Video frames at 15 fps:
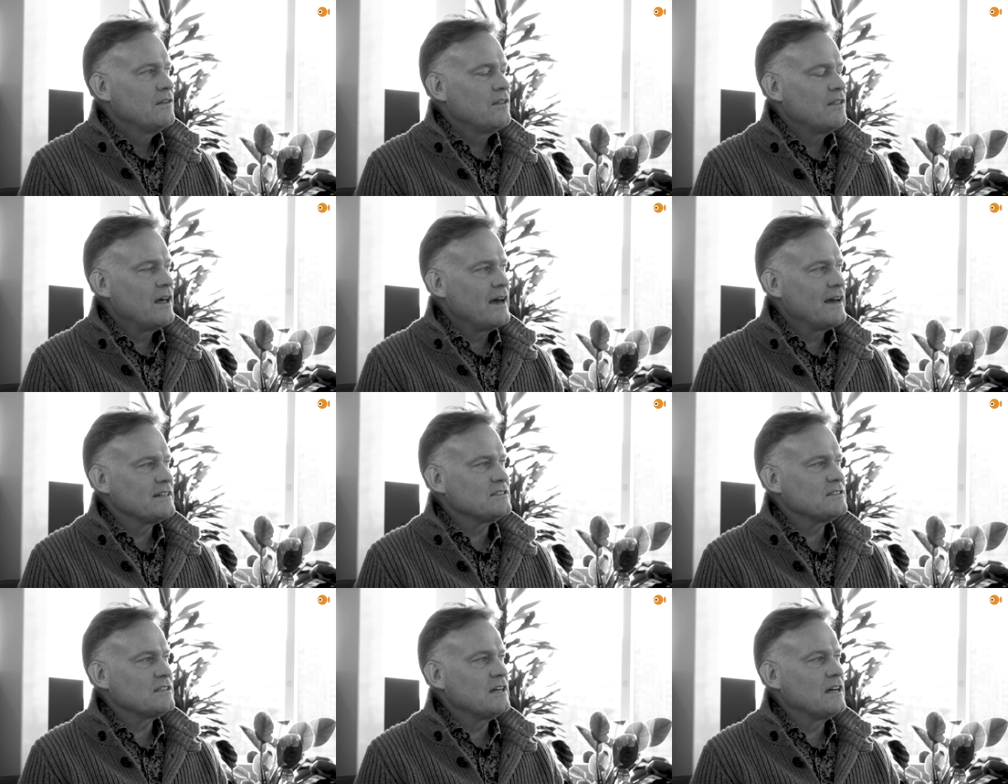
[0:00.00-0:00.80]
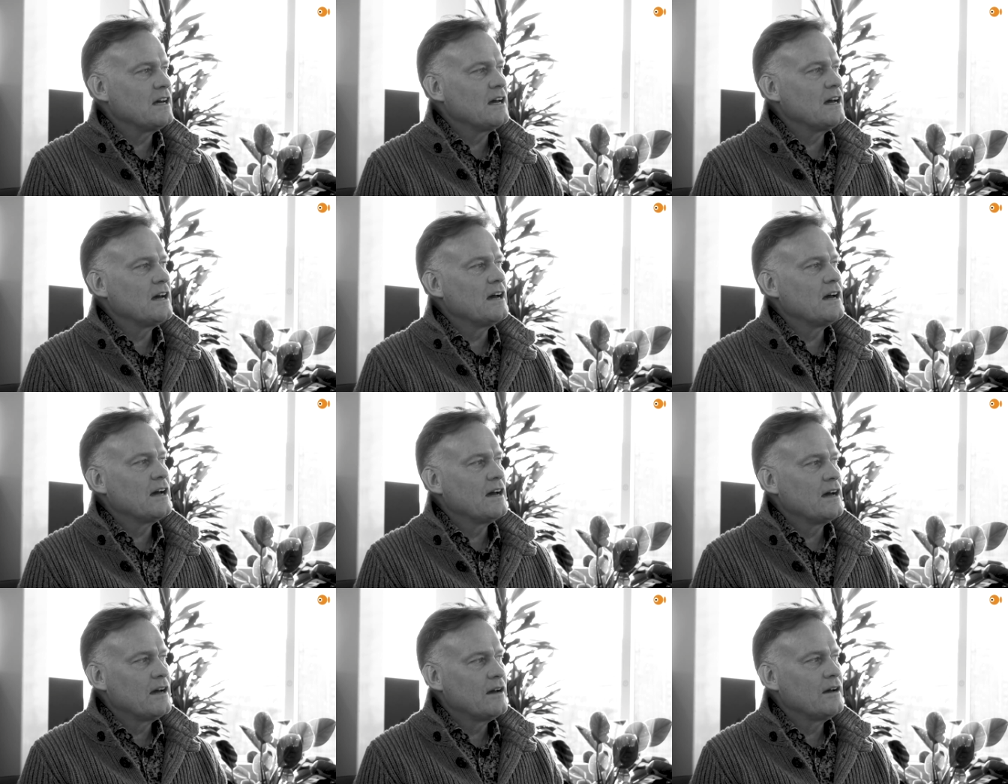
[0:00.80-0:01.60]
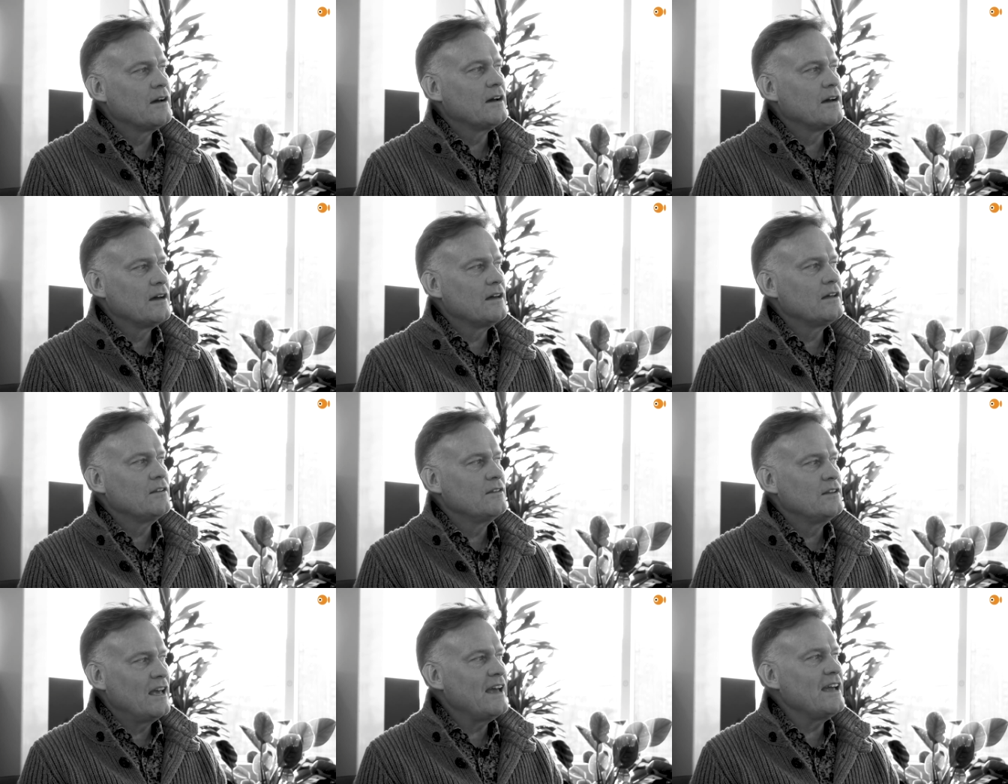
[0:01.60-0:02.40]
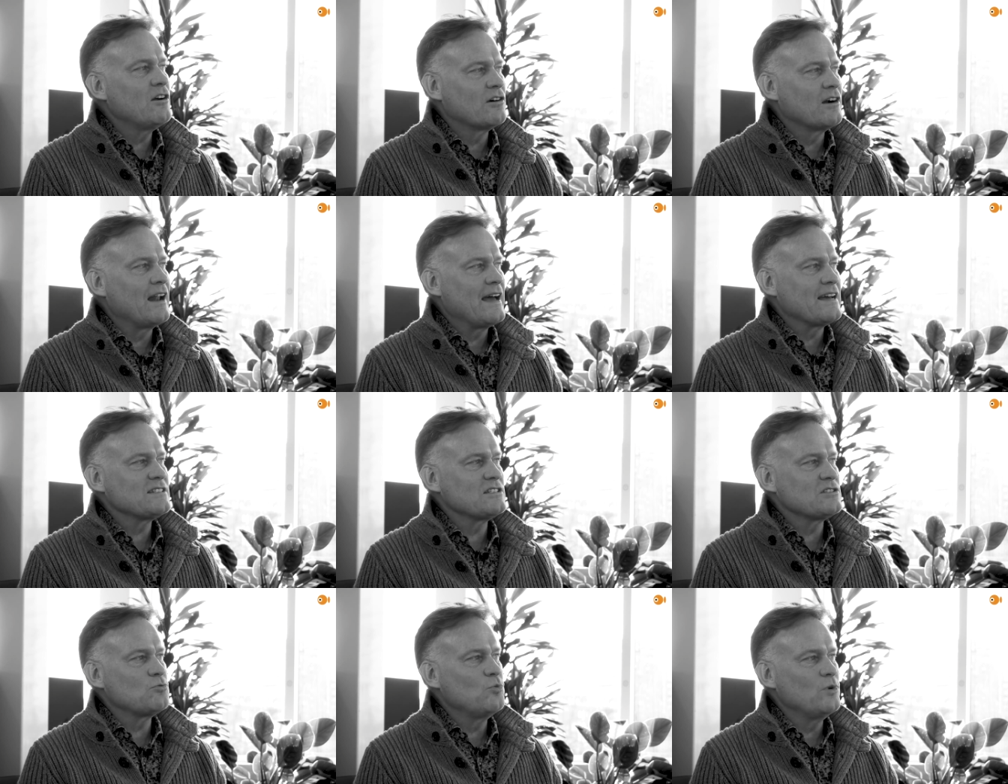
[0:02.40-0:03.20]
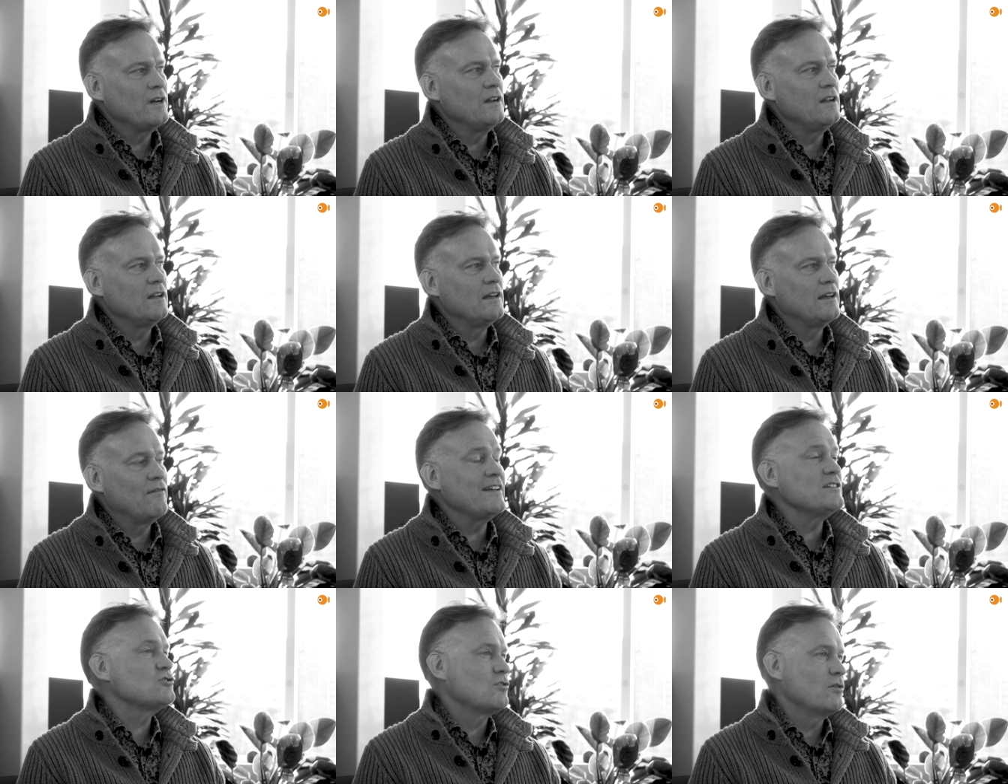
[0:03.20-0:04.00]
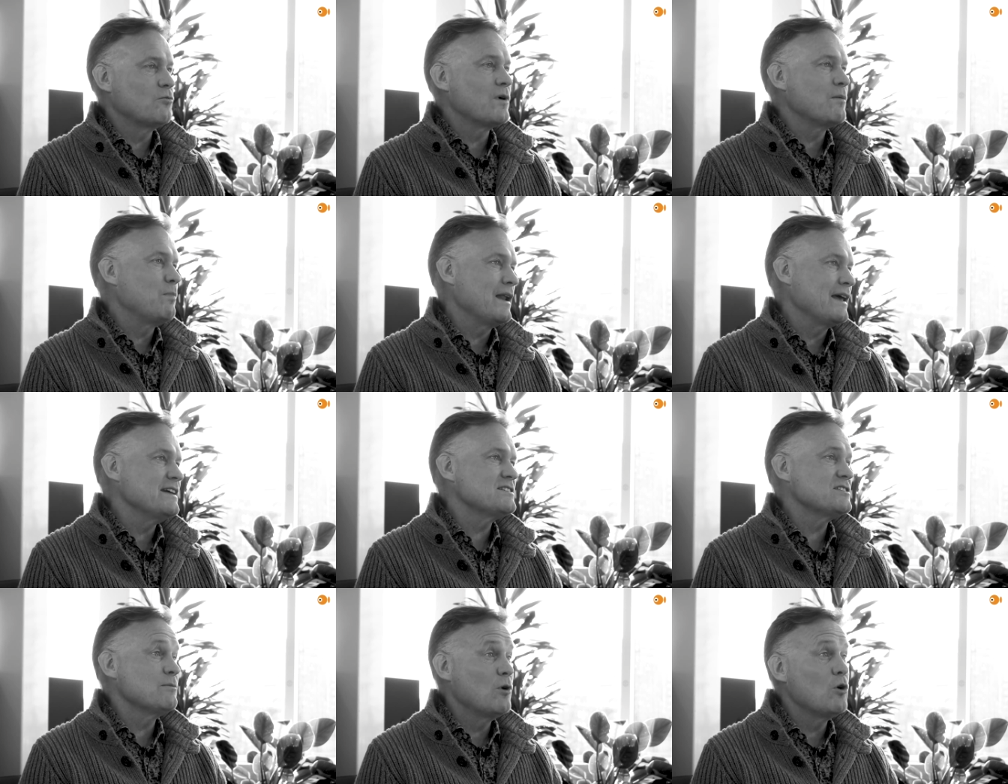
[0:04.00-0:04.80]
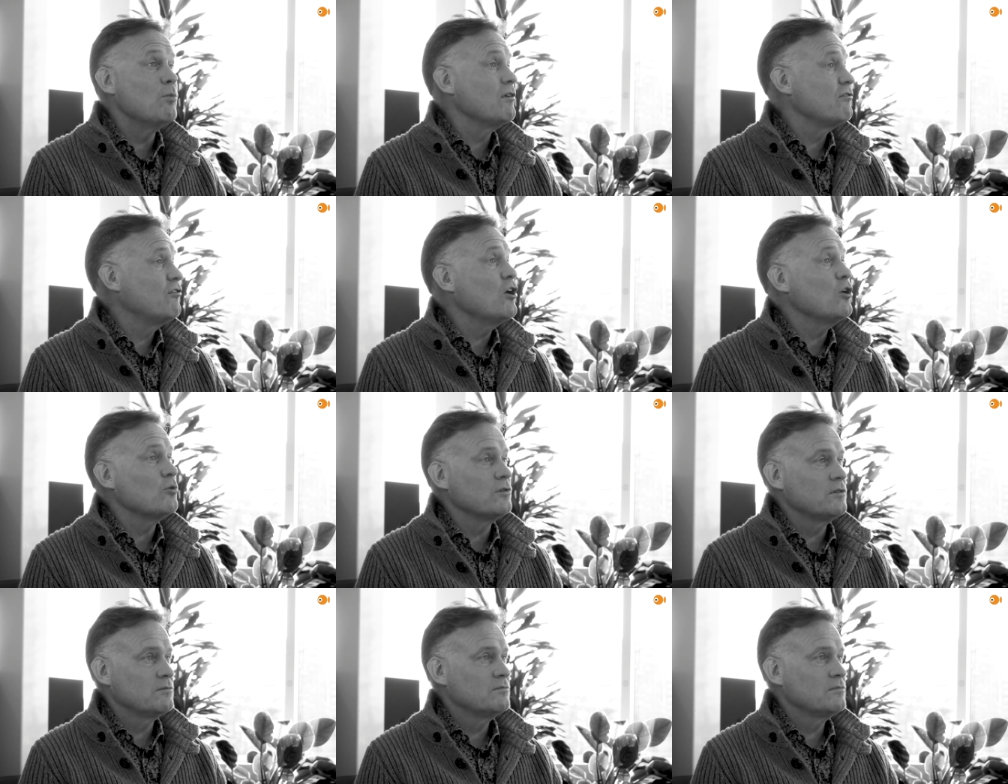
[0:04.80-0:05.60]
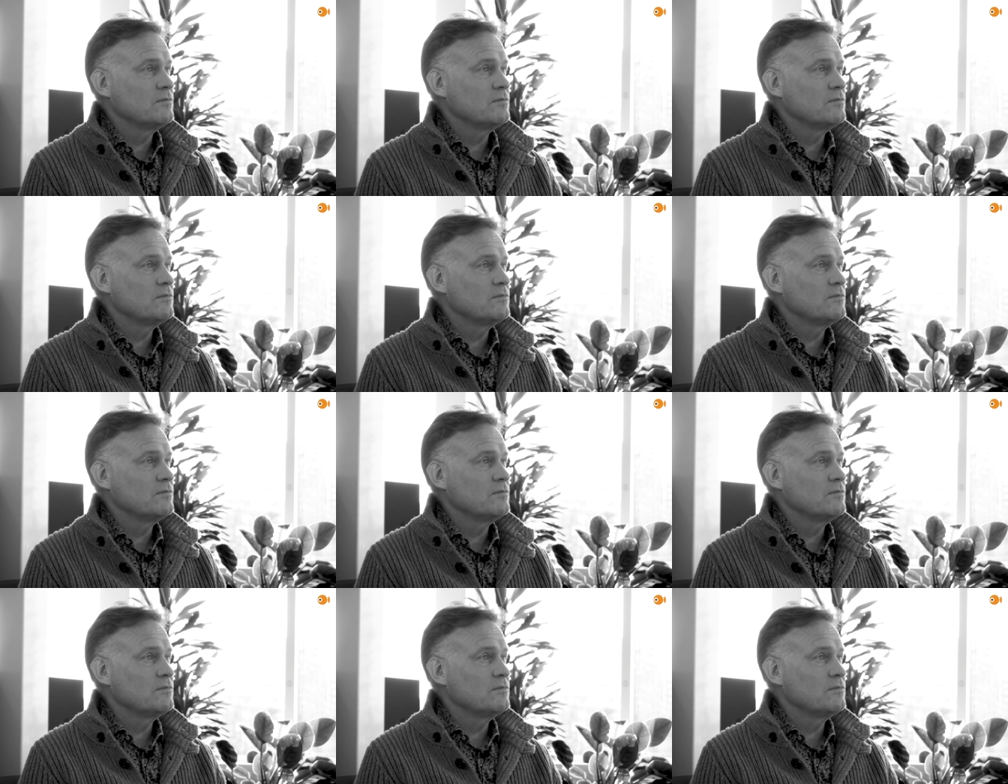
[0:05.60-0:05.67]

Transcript: that the AR glasses will eventually replace the mobile phone?